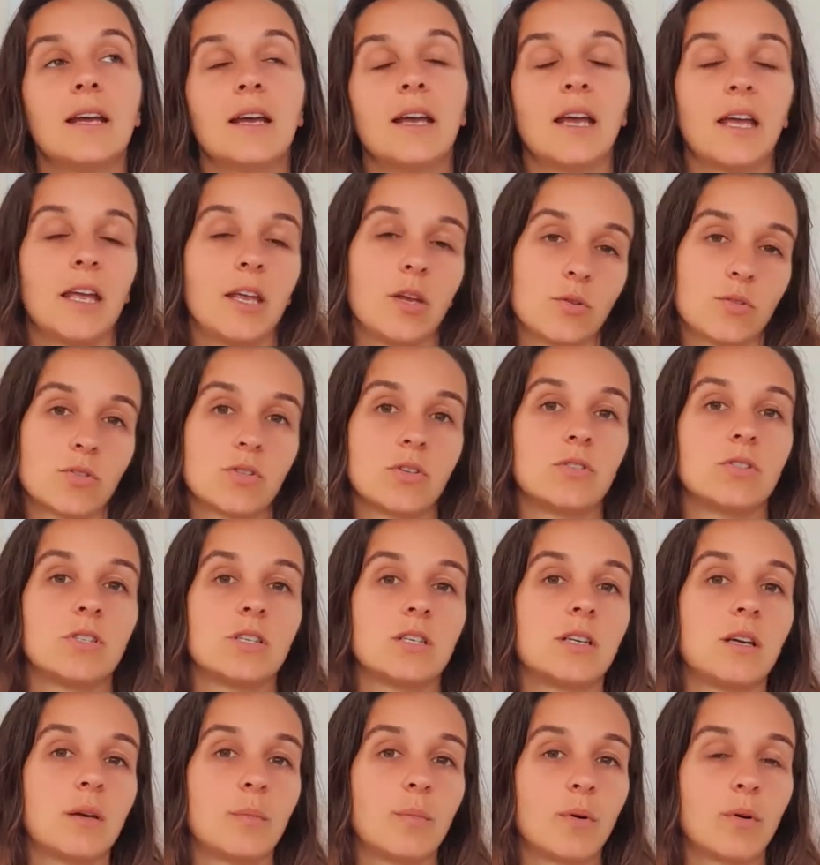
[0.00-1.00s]
He also did
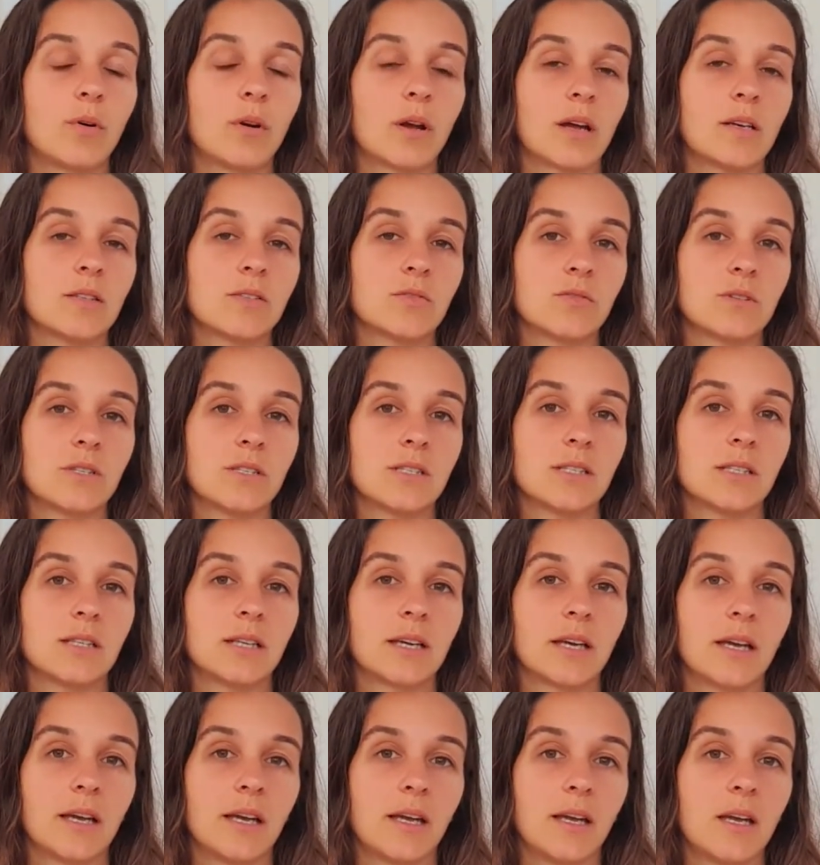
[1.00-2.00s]
a podcast
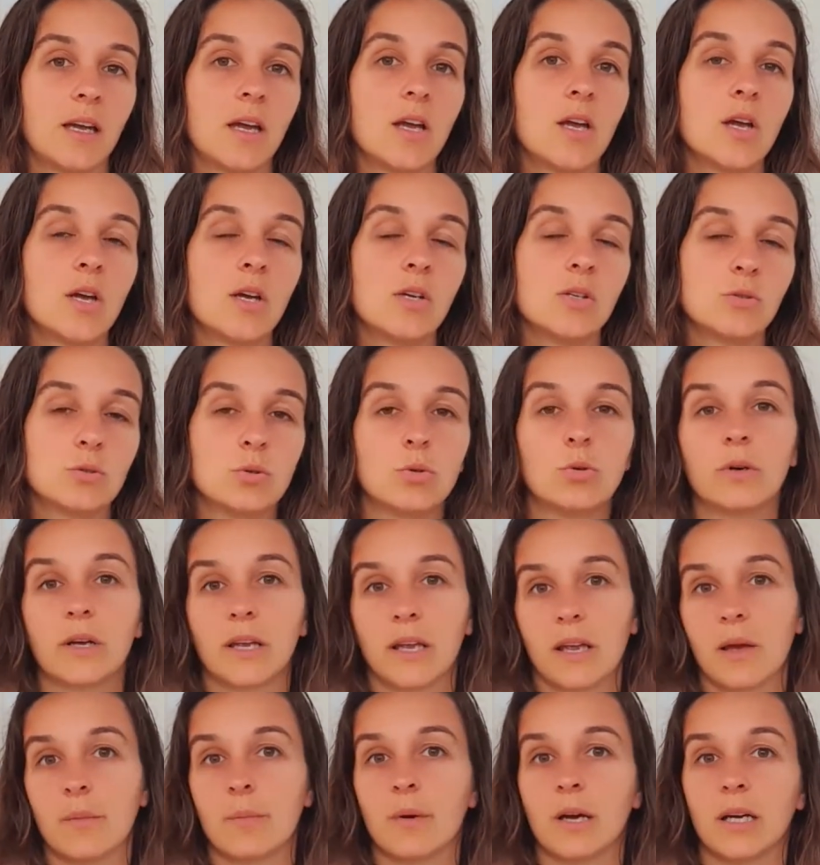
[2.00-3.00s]
recently talking
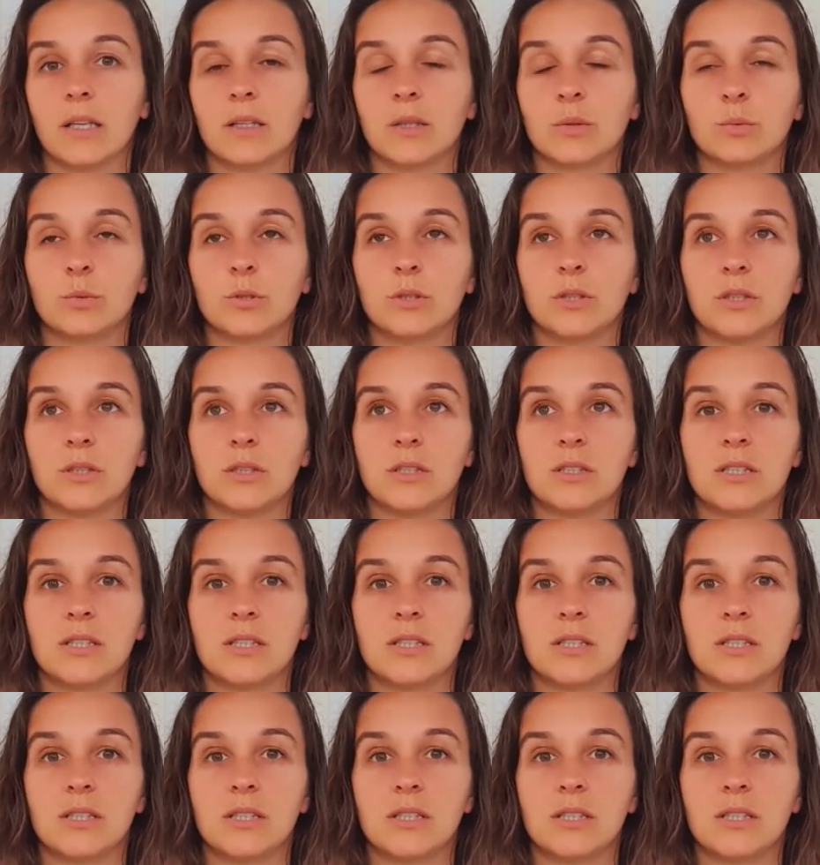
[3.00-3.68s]
about the word